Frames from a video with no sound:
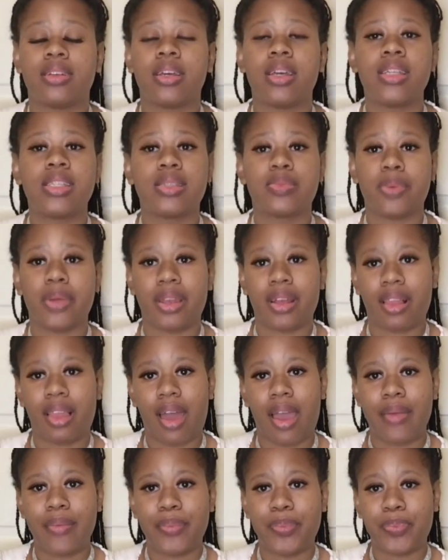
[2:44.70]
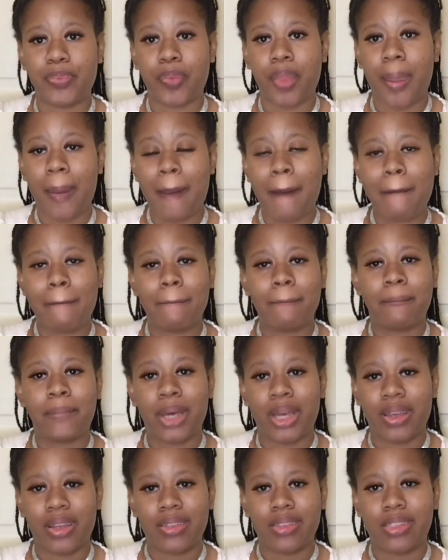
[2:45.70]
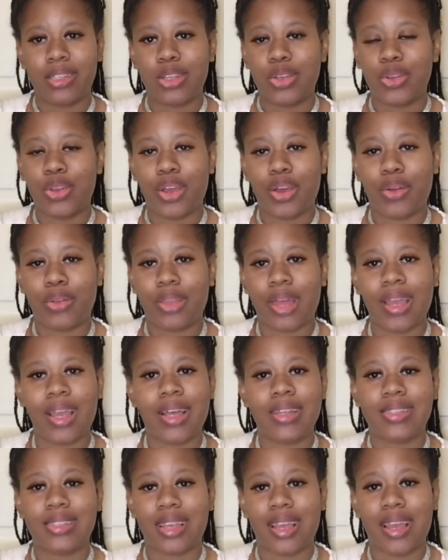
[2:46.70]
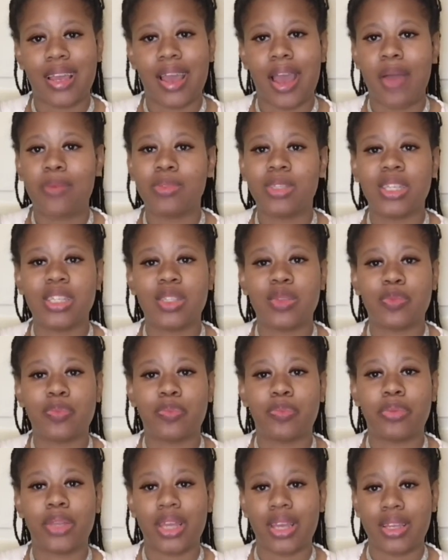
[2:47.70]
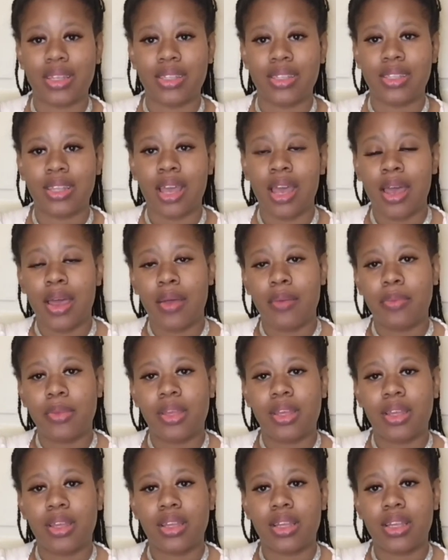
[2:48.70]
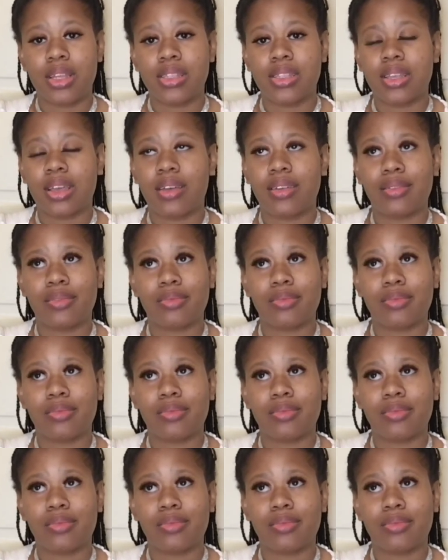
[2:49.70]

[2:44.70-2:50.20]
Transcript: it's been a lot. But, you know, like I said, I'm just blessed because